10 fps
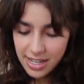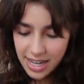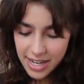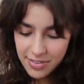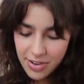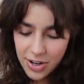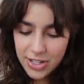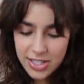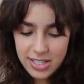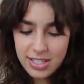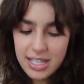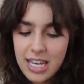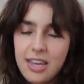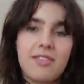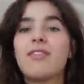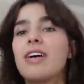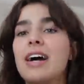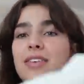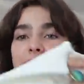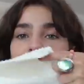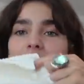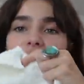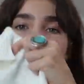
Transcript: kind of hard to see how cute it